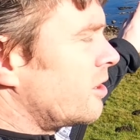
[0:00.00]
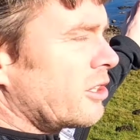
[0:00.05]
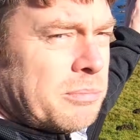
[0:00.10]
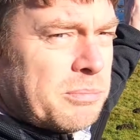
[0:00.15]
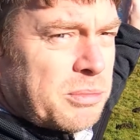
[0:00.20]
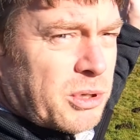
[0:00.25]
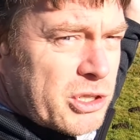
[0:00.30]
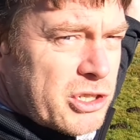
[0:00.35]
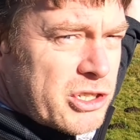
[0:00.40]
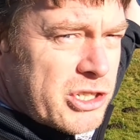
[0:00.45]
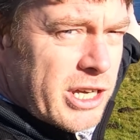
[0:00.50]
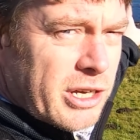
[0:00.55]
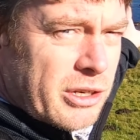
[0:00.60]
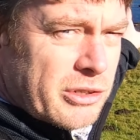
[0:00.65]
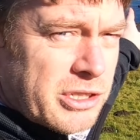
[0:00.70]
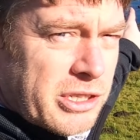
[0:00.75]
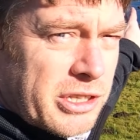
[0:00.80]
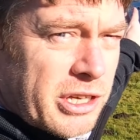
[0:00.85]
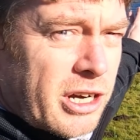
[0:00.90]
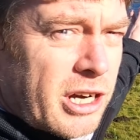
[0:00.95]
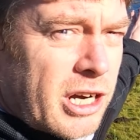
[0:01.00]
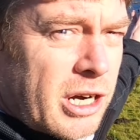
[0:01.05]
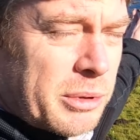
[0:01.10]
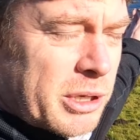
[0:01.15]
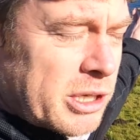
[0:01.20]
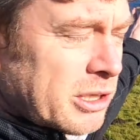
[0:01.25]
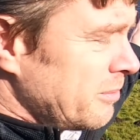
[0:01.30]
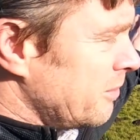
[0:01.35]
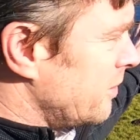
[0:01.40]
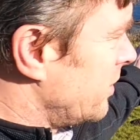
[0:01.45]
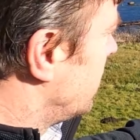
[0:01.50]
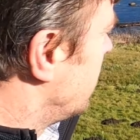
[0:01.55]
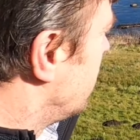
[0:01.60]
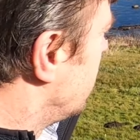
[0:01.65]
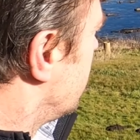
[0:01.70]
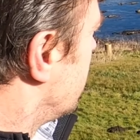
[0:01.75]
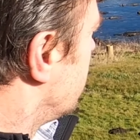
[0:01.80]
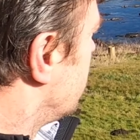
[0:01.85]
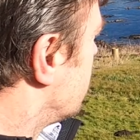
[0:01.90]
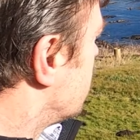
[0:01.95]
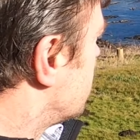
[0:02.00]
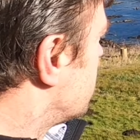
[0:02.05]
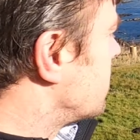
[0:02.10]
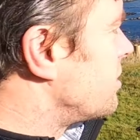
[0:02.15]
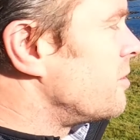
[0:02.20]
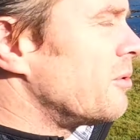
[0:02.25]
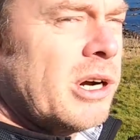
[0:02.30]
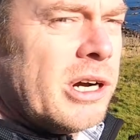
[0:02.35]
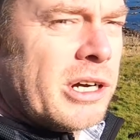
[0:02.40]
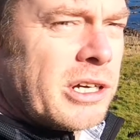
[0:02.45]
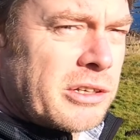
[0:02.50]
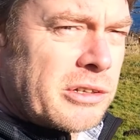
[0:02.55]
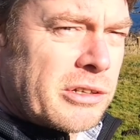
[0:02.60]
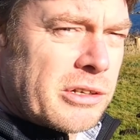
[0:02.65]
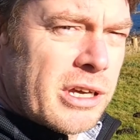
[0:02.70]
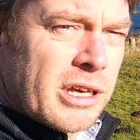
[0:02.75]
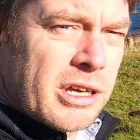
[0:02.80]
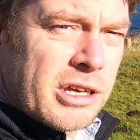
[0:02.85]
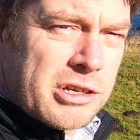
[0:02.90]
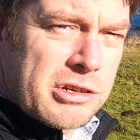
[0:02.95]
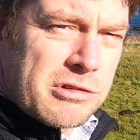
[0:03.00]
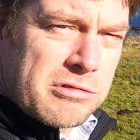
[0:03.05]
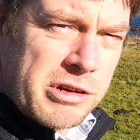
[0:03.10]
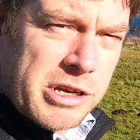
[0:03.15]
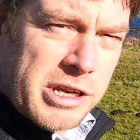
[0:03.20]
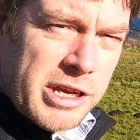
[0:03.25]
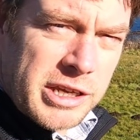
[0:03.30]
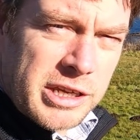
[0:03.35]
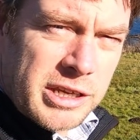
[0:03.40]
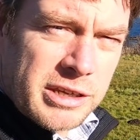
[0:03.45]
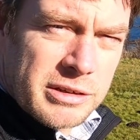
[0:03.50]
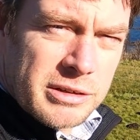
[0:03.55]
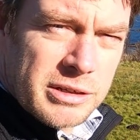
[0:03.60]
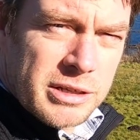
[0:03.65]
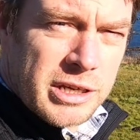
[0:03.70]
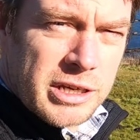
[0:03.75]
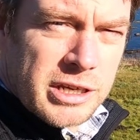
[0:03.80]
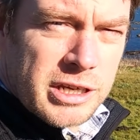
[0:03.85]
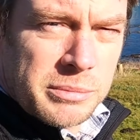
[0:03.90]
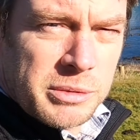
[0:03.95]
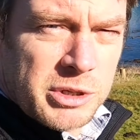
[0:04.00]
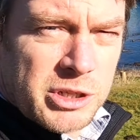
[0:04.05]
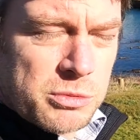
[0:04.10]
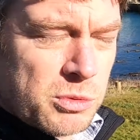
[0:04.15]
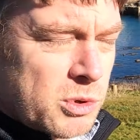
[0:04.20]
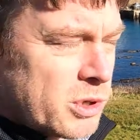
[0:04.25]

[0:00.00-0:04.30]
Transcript: going to push down to the harbour, see what I can create image